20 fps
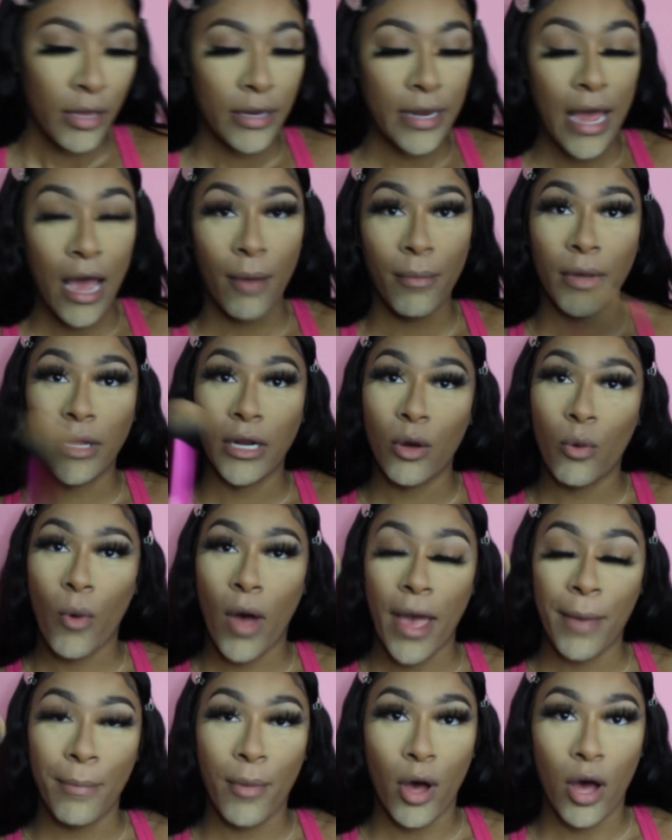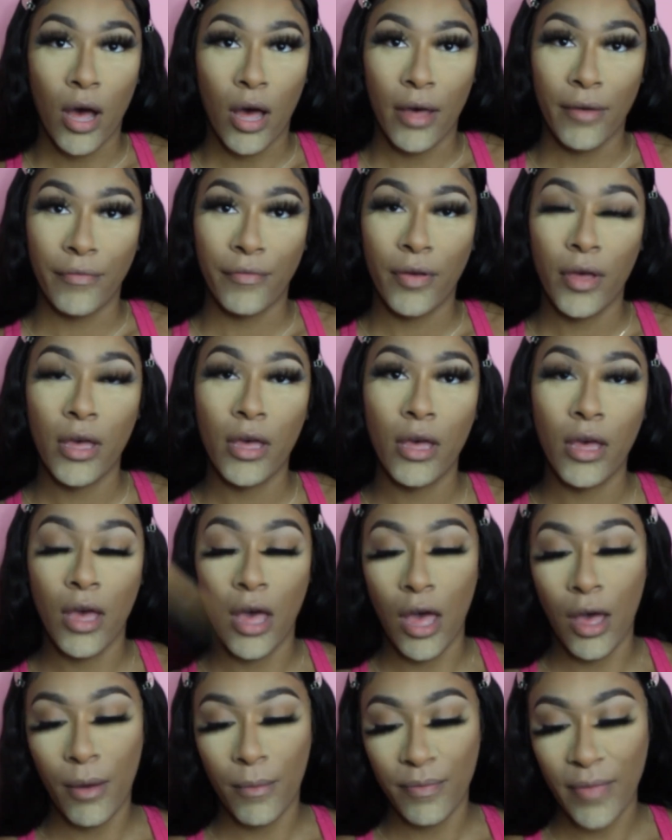Now I'm gonna wipe off
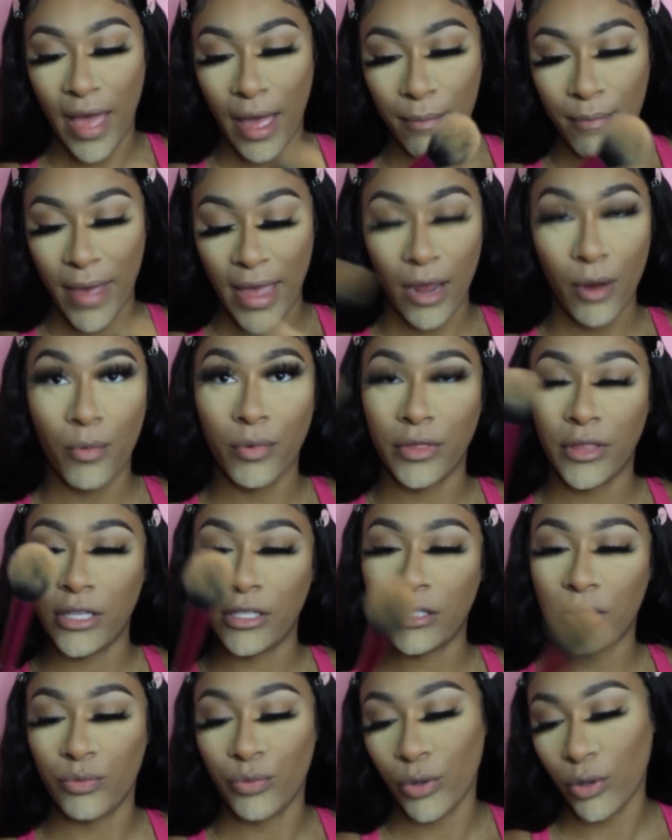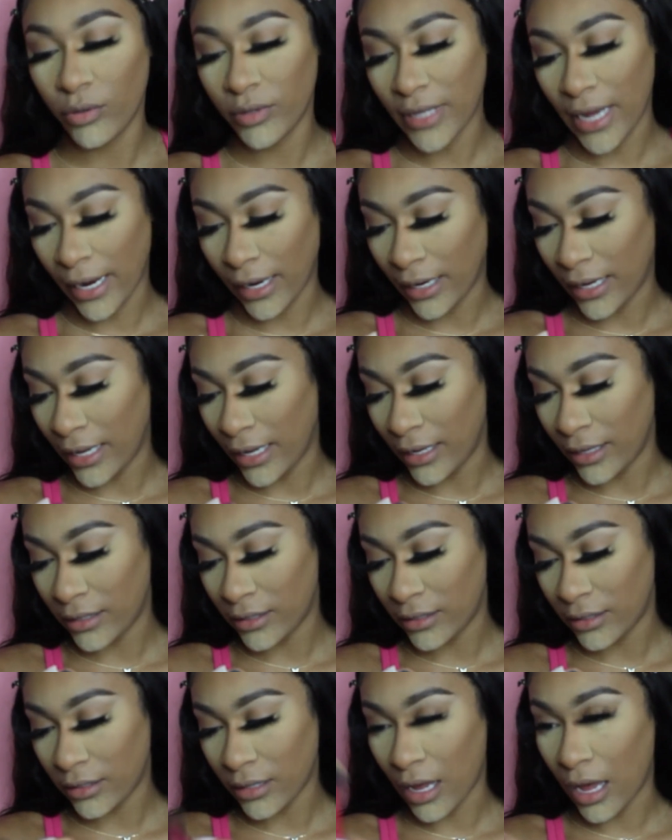that bake with this Real
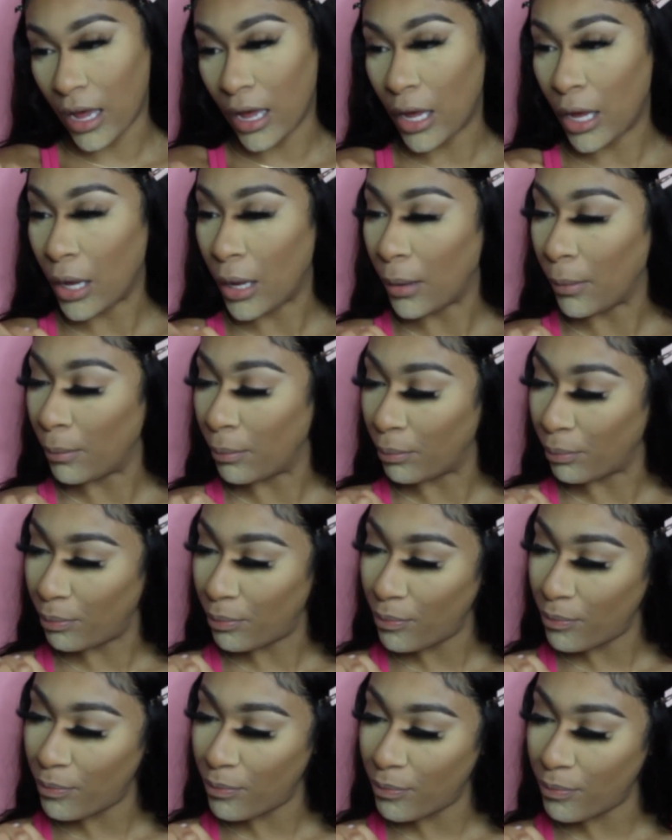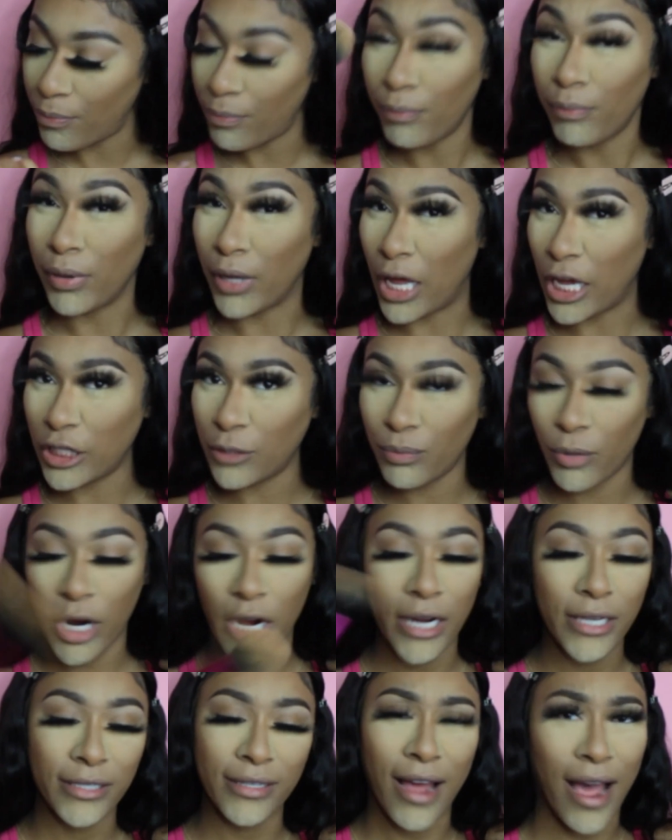Techniques blush
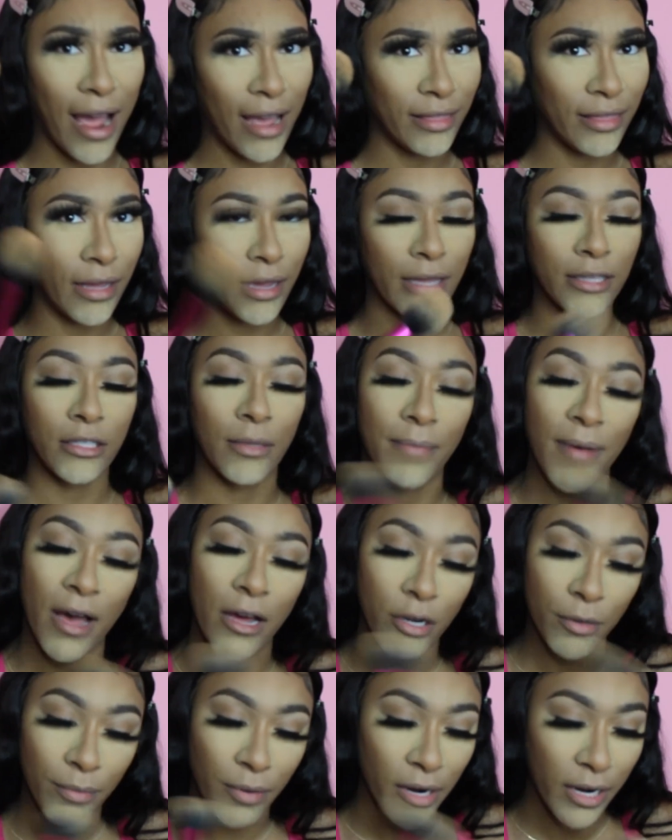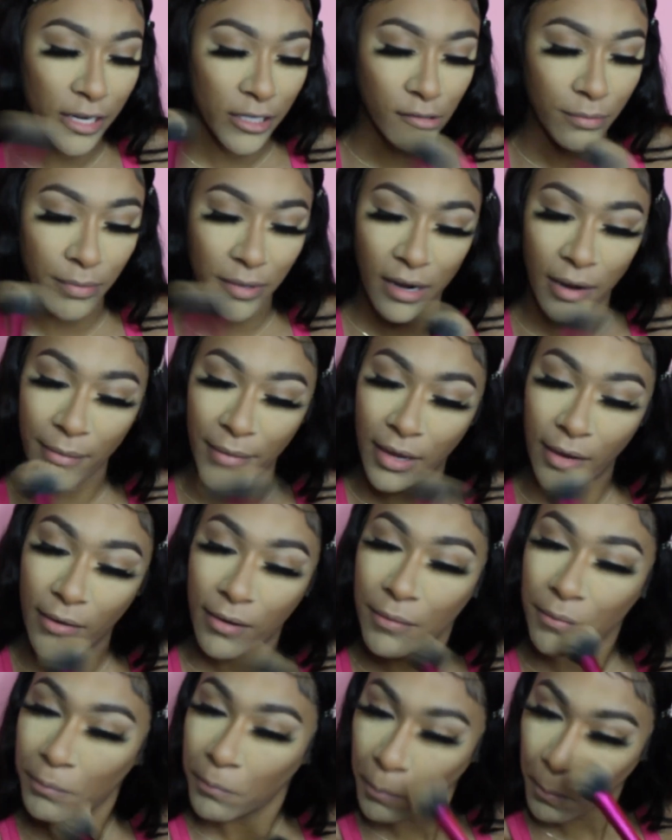brush. I think it's a powder brush, but I
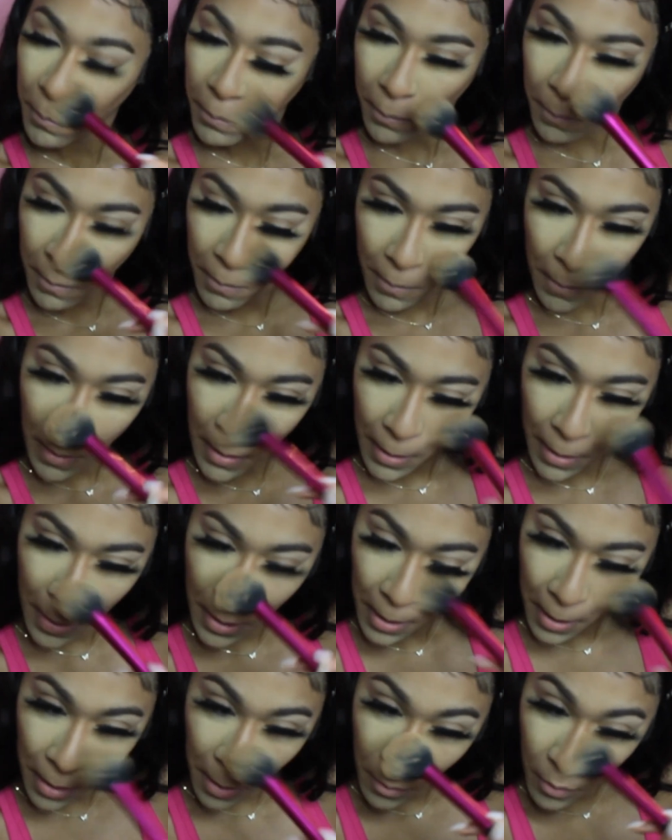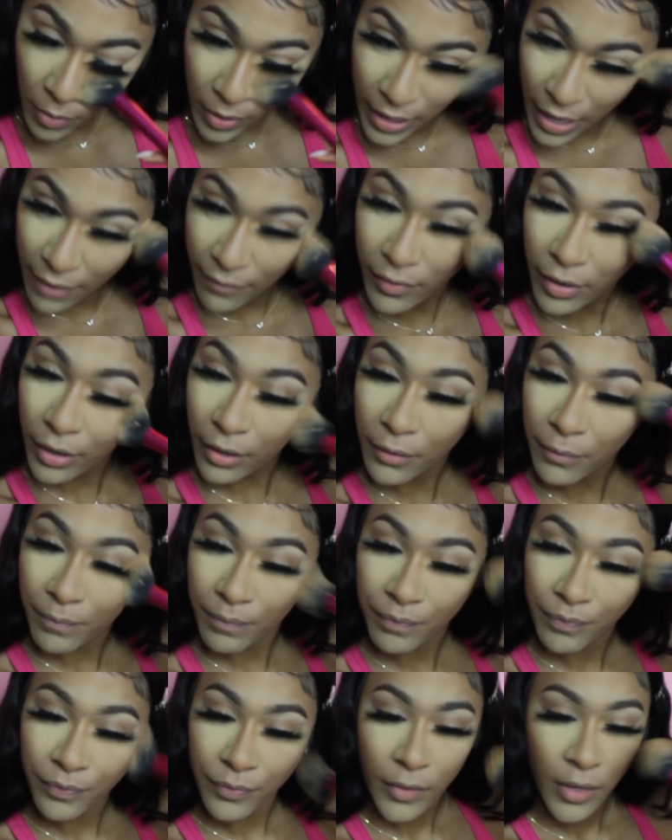mean, whatever.
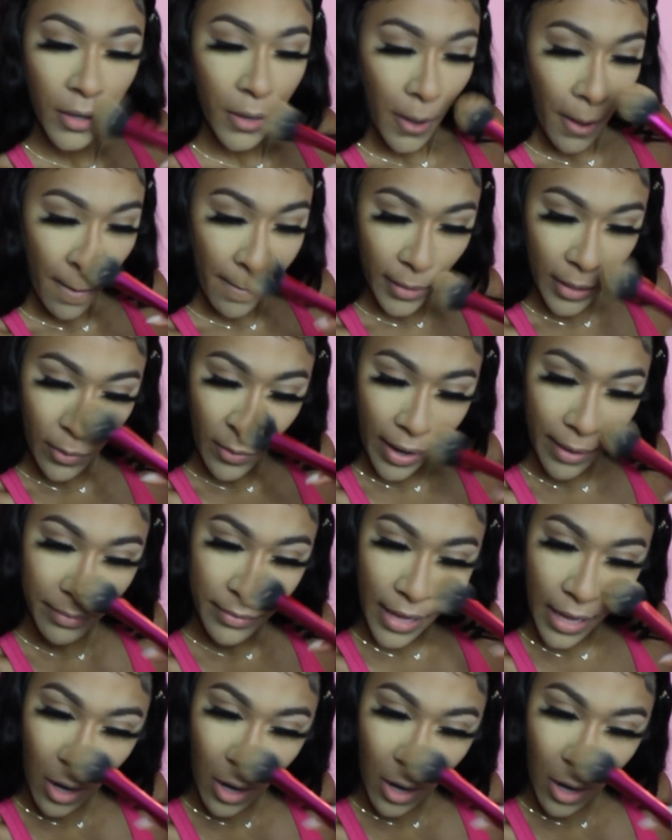I'm gonna wipe